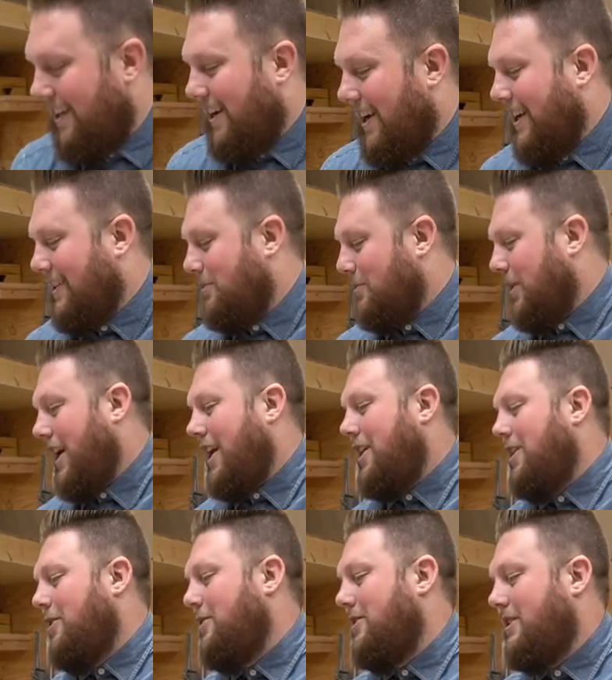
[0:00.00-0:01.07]
is what I
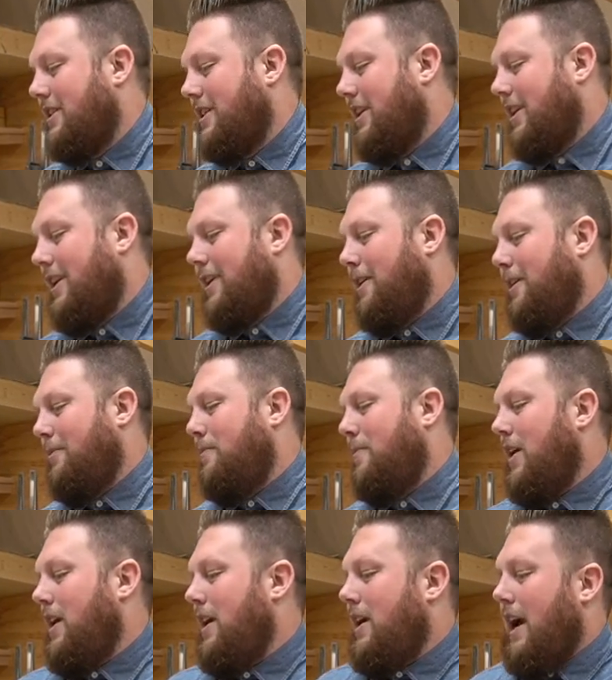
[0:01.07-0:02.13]
use. Um,
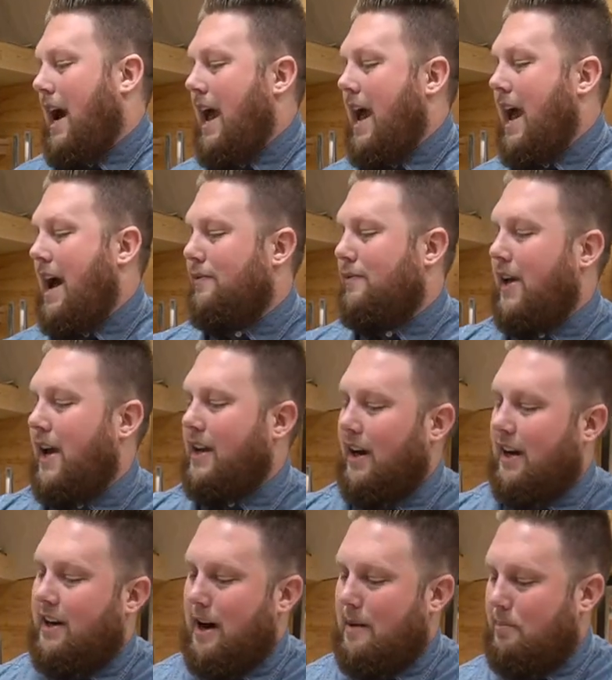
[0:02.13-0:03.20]
I have like
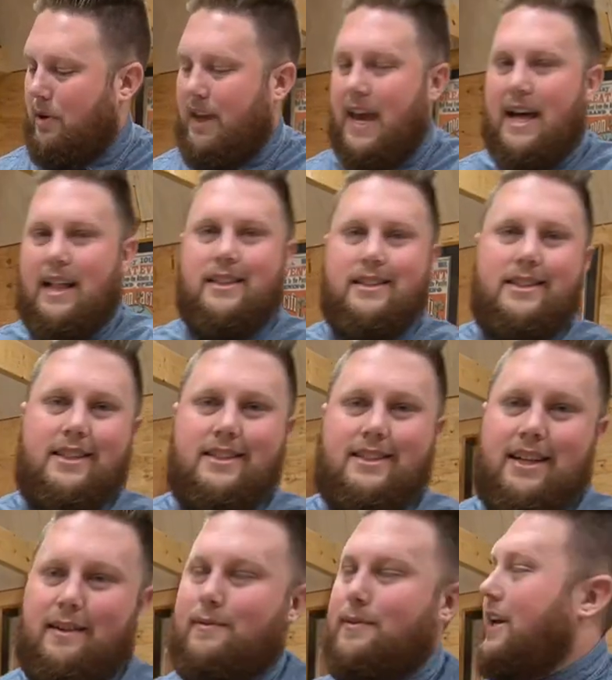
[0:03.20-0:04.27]
a couple gallons of this
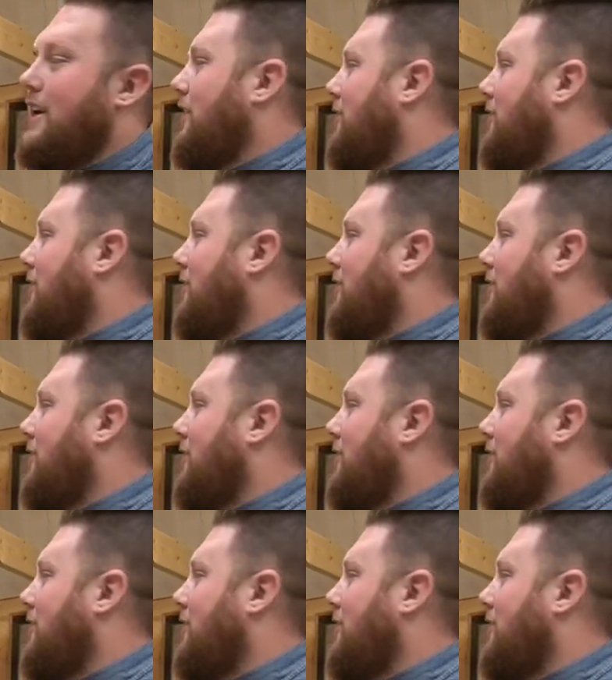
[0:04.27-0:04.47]
stuff laying